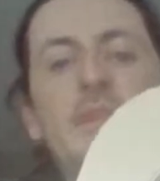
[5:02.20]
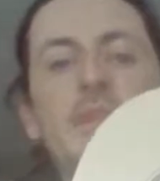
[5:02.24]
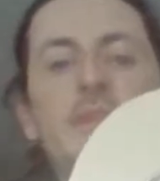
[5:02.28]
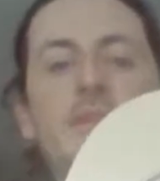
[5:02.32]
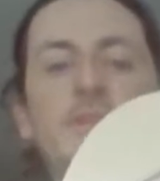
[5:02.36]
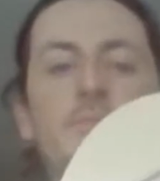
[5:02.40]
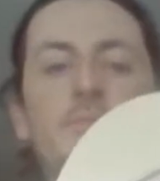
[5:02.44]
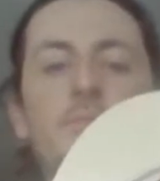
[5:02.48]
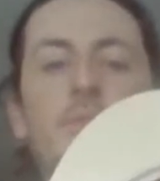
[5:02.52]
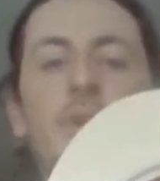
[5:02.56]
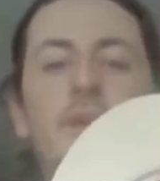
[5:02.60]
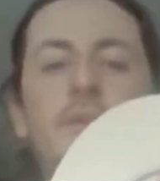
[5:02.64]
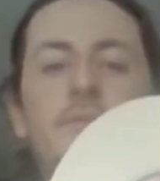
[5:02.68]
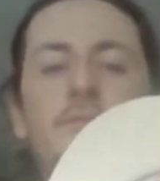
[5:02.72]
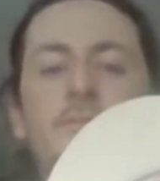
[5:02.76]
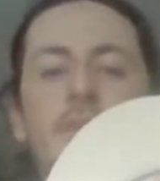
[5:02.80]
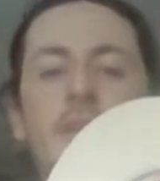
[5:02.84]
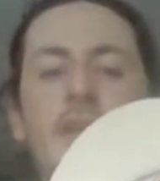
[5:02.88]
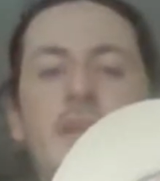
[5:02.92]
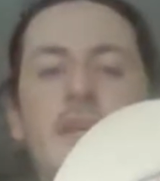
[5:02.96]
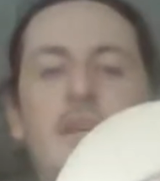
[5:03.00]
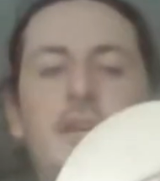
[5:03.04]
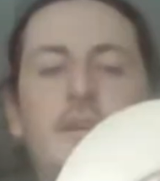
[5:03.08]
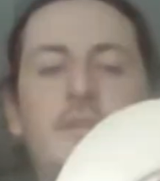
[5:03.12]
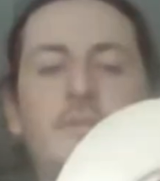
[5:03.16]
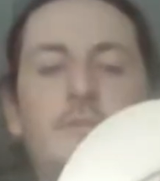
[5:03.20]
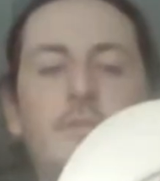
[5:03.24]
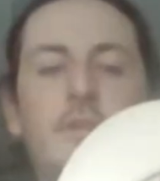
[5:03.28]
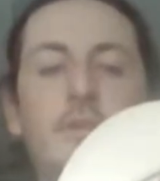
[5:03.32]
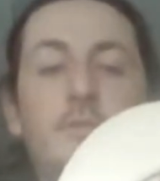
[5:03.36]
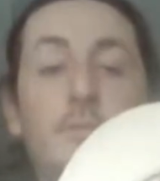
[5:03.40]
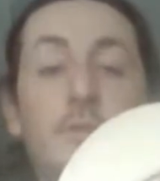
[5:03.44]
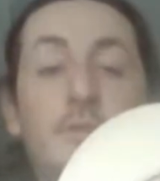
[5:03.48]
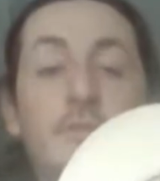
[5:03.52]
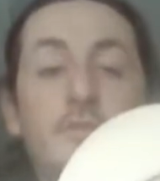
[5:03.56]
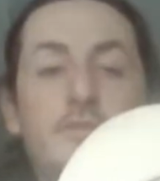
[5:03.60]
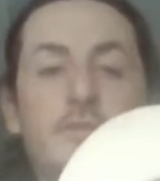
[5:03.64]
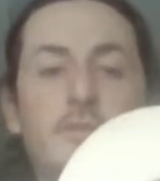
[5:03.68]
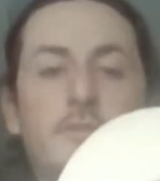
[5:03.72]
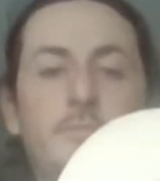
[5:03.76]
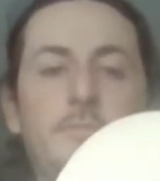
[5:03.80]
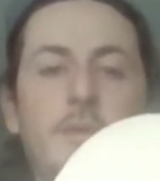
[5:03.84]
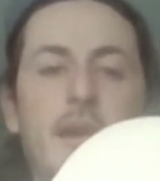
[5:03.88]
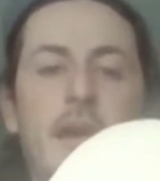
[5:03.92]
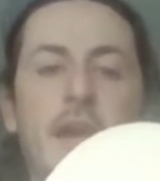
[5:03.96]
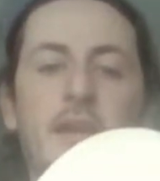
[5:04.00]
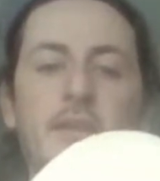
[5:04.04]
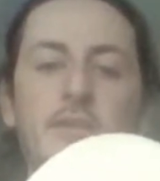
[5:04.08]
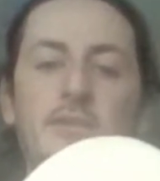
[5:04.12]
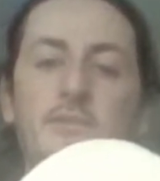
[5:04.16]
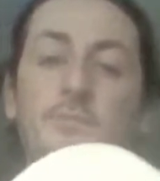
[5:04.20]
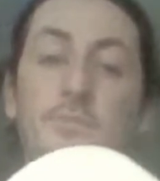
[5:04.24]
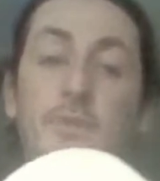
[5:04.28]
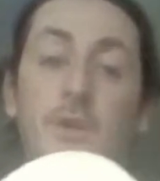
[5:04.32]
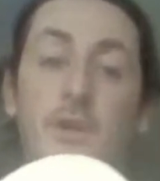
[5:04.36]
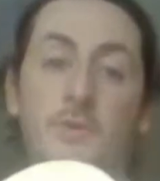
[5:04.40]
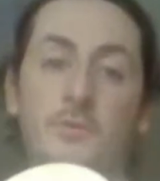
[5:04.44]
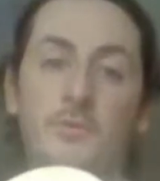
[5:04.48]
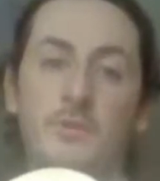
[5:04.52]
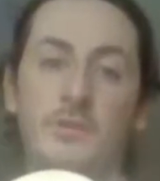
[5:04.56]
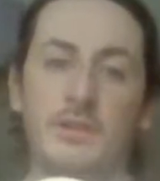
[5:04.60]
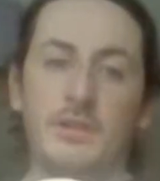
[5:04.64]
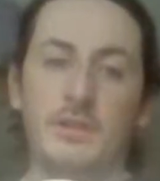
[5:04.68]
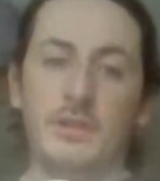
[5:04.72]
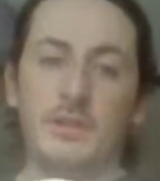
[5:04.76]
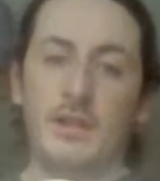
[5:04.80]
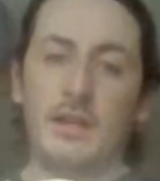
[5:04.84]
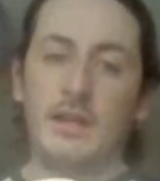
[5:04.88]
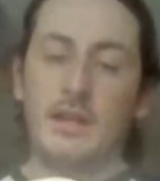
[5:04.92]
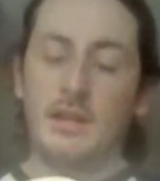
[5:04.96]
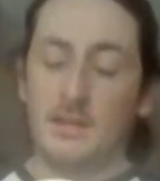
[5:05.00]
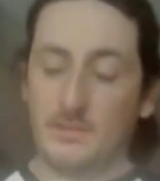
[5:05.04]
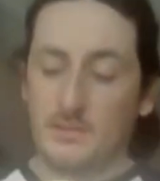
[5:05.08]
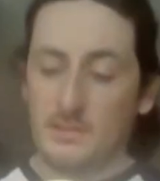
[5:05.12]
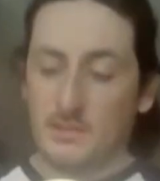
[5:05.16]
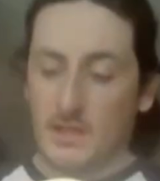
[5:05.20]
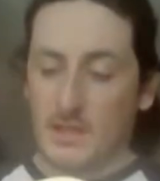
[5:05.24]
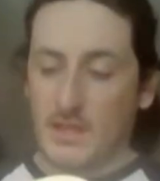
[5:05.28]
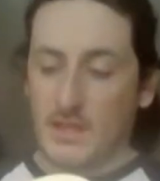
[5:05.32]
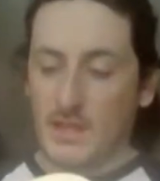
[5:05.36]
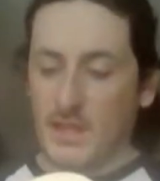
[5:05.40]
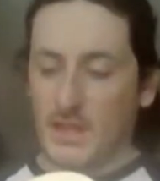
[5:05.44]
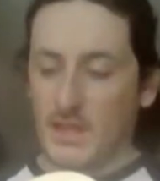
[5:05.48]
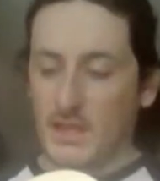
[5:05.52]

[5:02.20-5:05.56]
because one of the original pegs broke, and